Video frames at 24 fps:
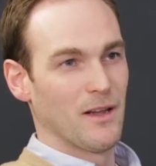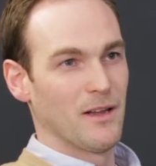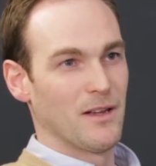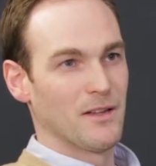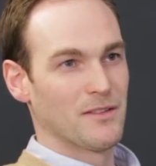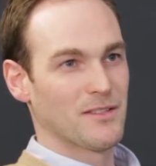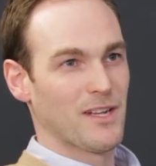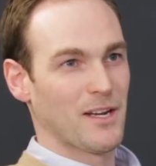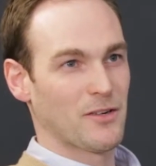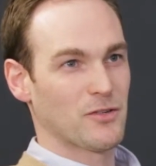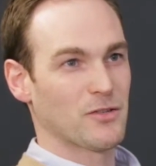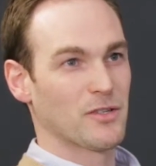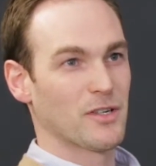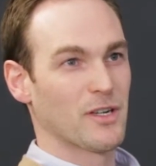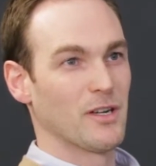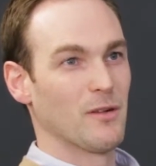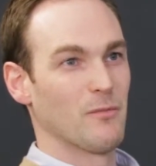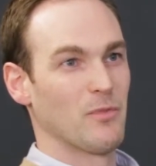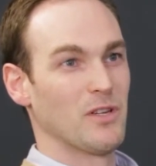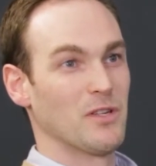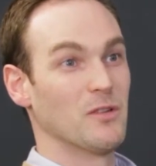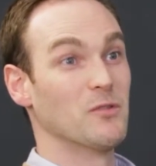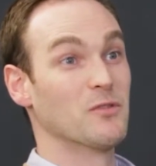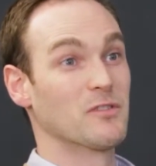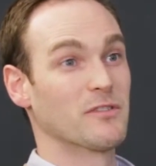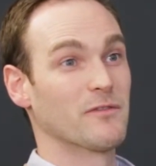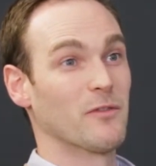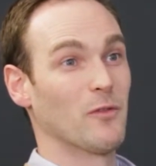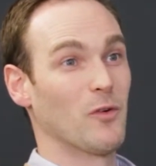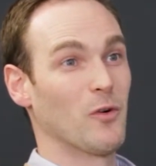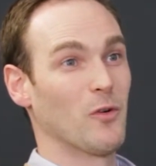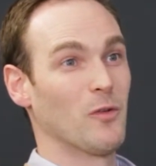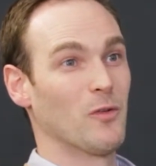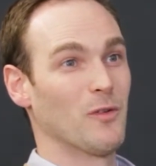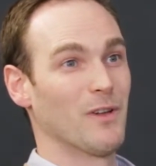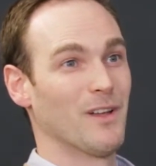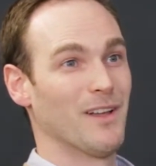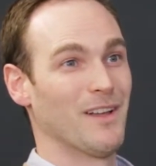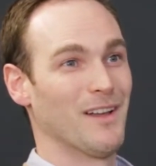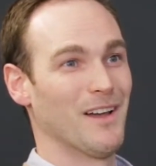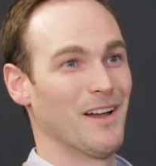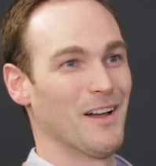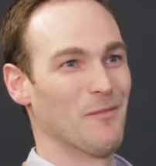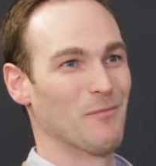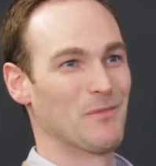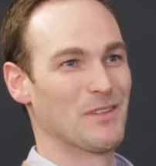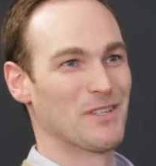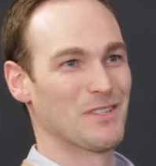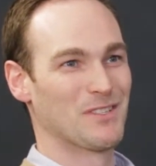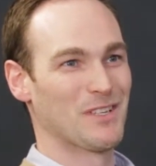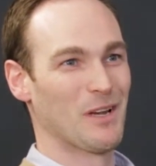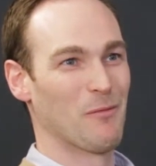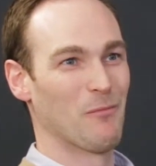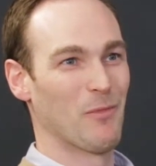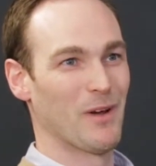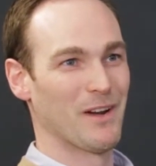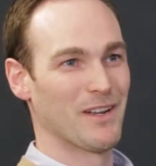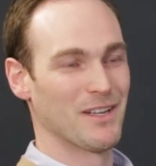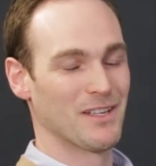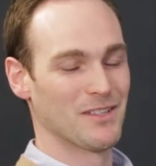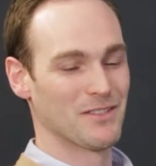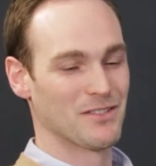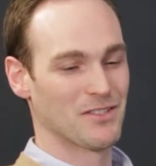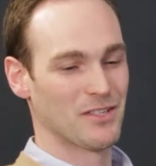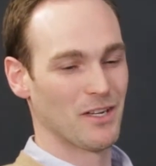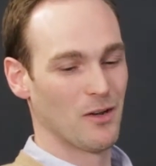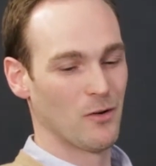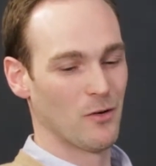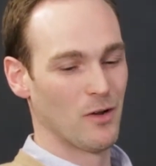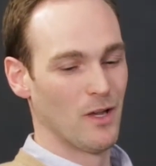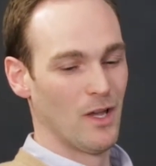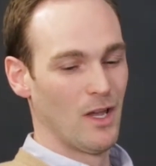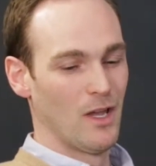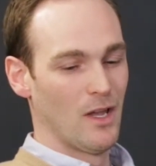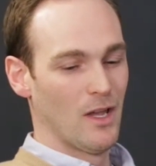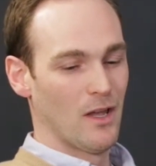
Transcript: it's actually going to be useful to somebody, and so